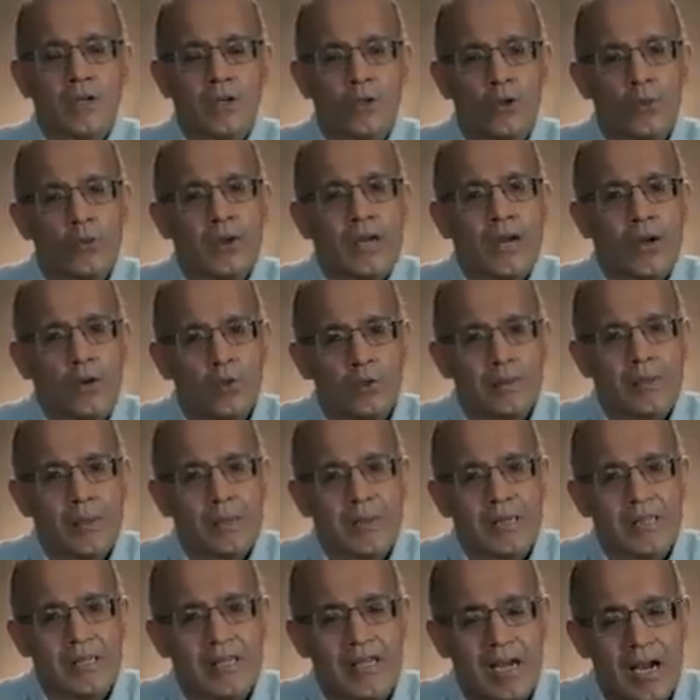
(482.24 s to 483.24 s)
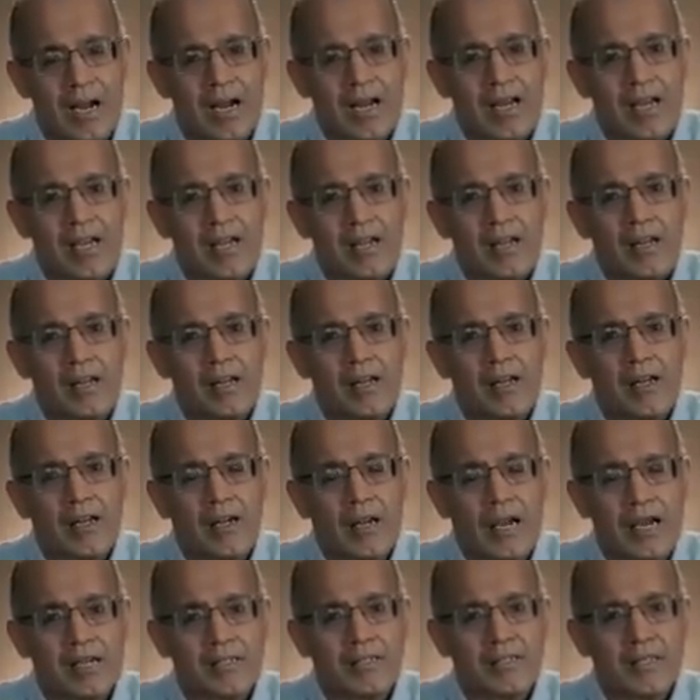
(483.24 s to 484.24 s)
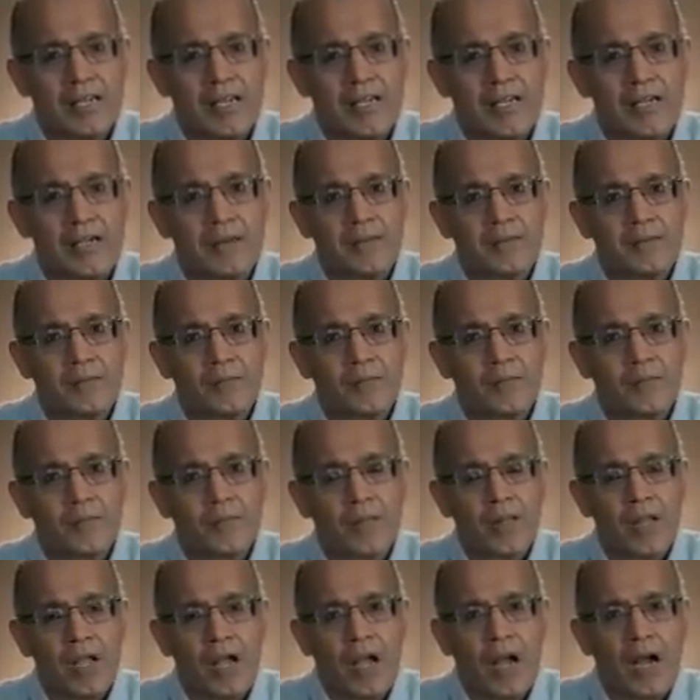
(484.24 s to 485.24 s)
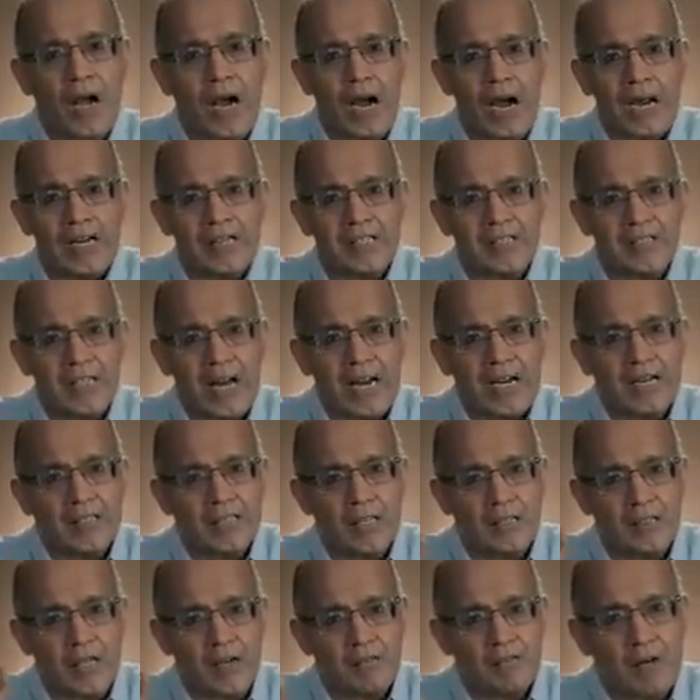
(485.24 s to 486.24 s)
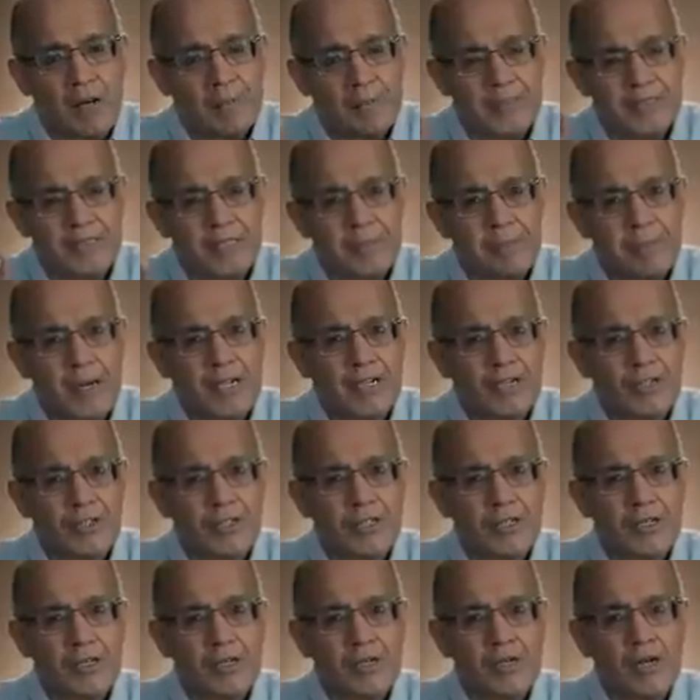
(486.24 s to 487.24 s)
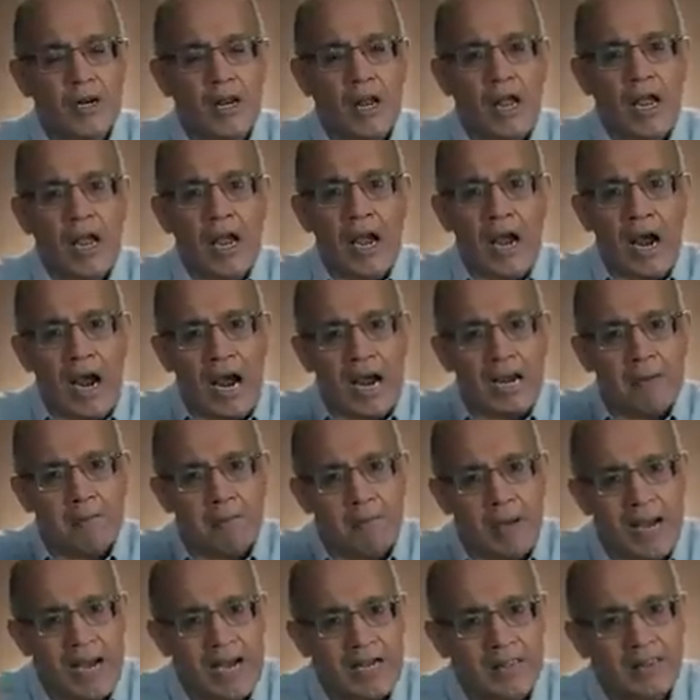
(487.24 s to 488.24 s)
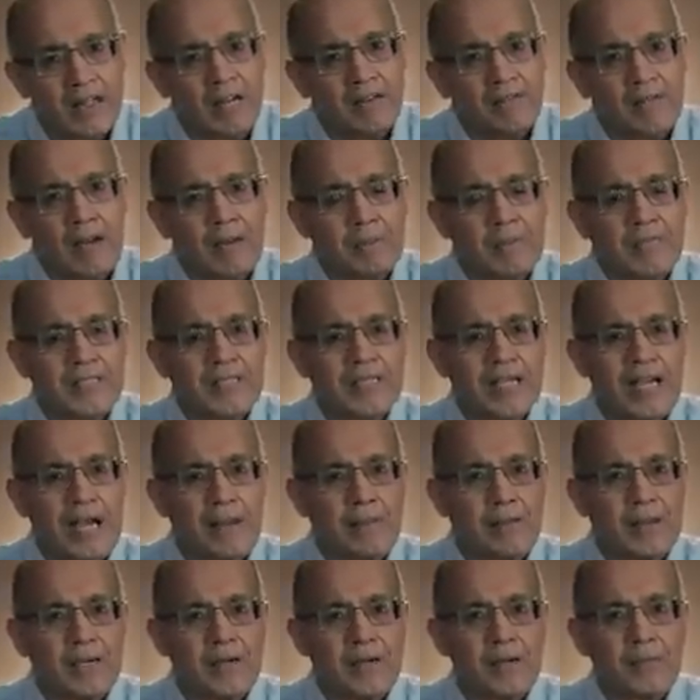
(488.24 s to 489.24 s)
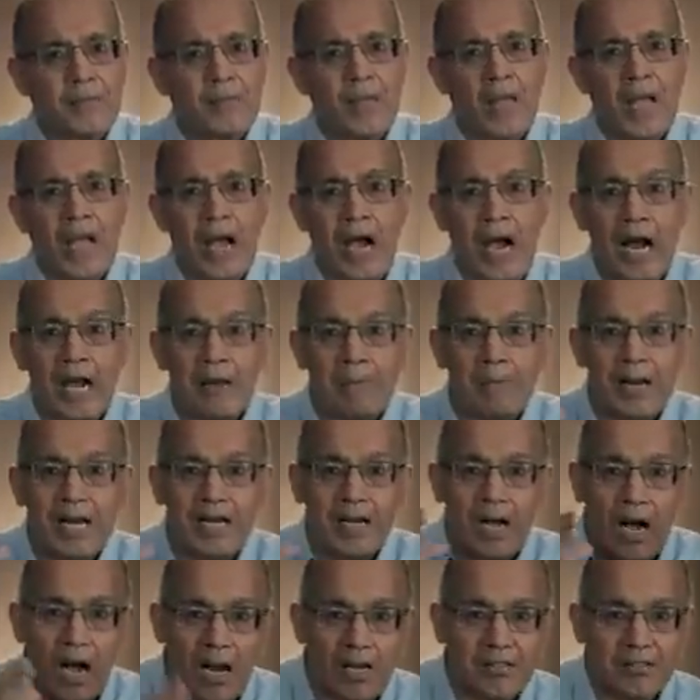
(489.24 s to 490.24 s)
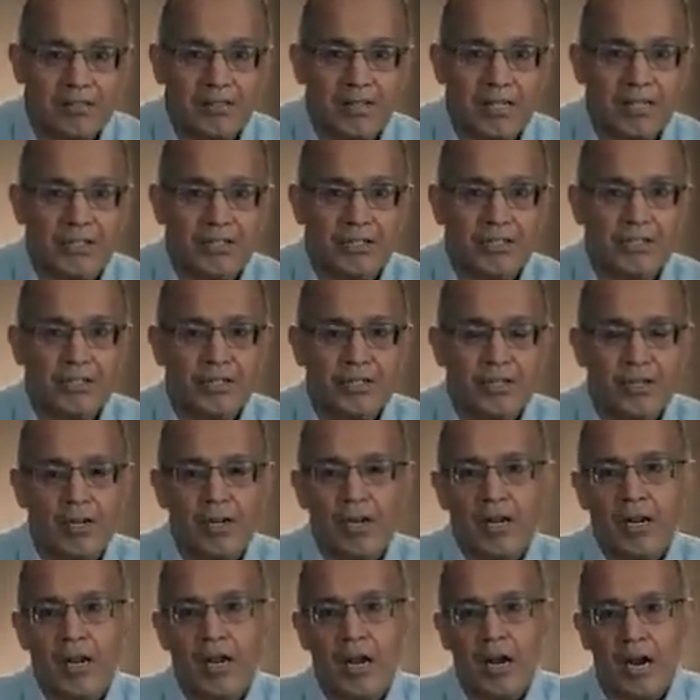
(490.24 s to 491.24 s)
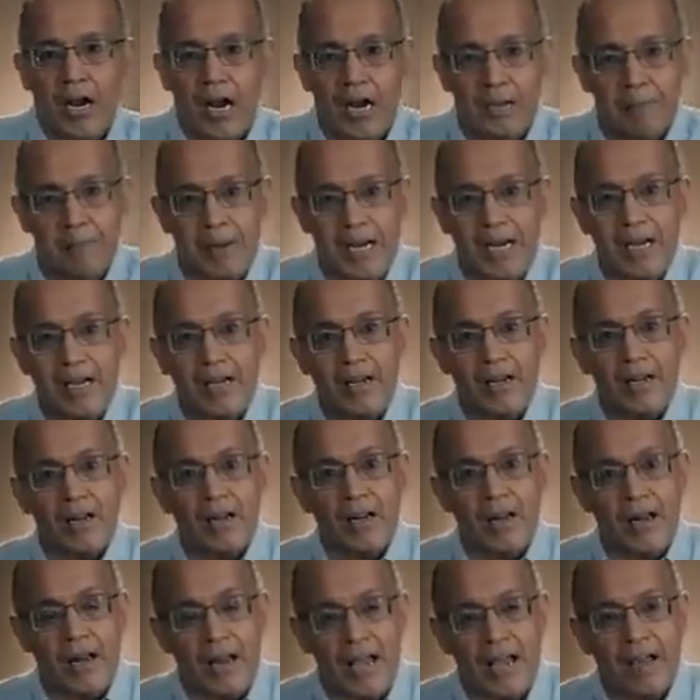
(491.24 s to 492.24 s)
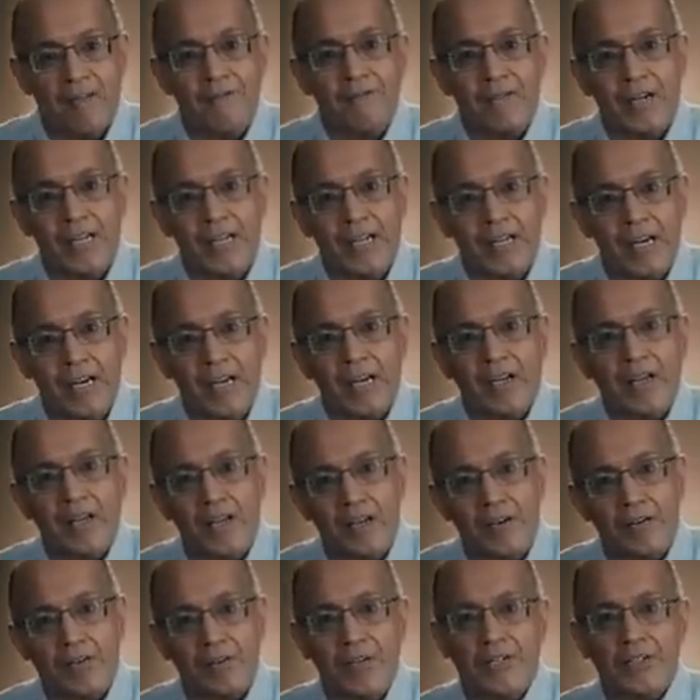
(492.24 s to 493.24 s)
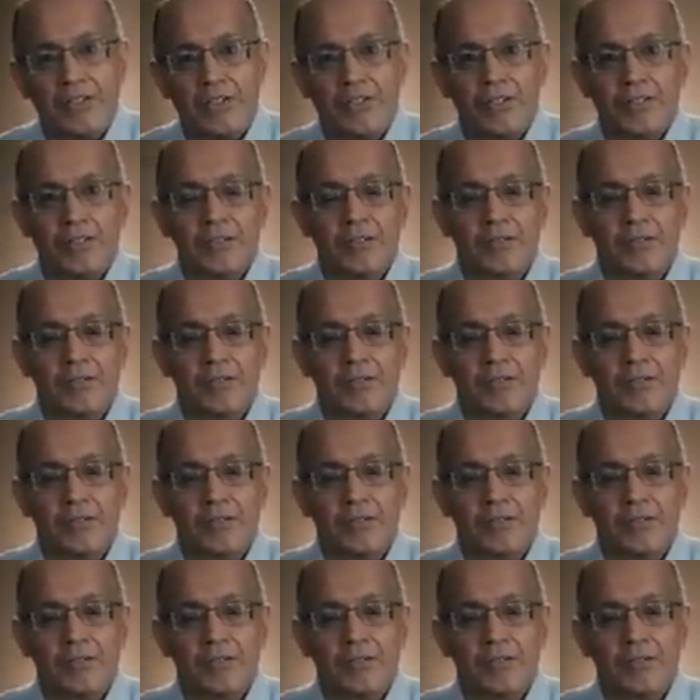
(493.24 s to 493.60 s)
You can look them in the eye and say, "I signed the Dhan Vapasi petition. I made Dhan Vapasi happen. I made us rich. I made every Indian rich."